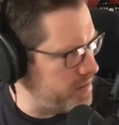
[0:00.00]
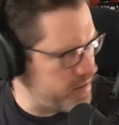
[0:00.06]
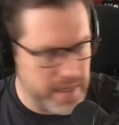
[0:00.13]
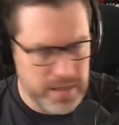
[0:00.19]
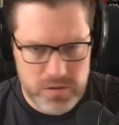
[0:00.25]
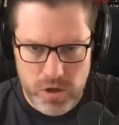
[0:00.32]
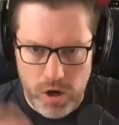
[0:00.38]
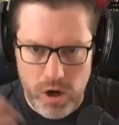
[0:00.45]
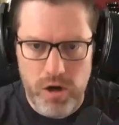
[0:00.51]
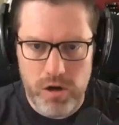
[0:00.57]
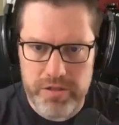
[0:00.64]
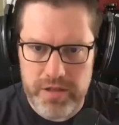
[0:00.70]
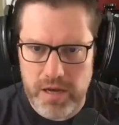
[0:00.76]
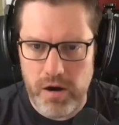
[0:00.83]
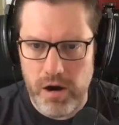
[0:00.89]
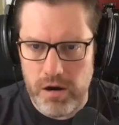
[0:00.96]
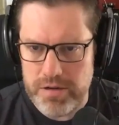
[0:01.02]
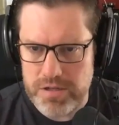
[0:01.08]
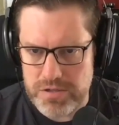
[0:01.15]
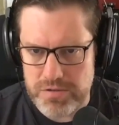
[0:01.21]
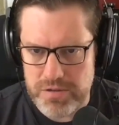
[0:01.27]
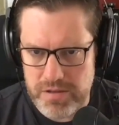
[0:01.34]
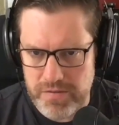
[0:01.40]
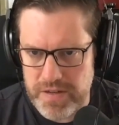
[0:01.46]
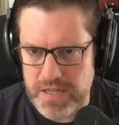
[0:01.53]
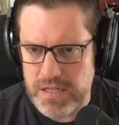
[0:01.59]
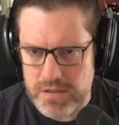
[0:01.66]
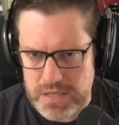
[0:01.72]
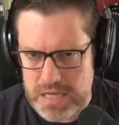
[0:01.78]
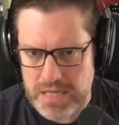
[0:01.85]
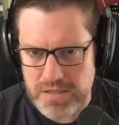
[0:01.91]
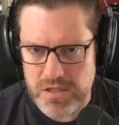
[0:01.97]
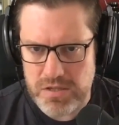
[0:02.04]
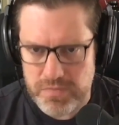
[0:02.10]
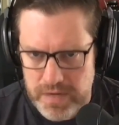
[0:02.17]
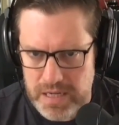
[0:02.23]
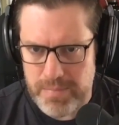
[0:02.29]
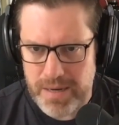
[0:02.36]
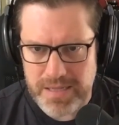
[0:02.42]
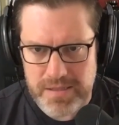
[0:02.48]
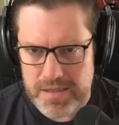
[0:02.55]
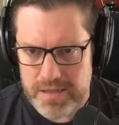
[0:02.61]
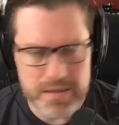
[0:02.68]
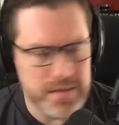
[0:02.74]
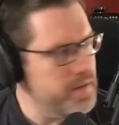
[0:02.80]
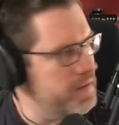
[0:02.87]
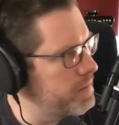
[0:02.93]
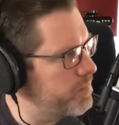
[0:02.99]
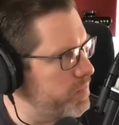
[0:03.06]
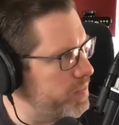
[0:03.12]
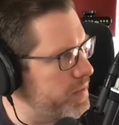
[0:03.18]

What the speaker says: anything else, or it's through the videos. It doesn't really matter.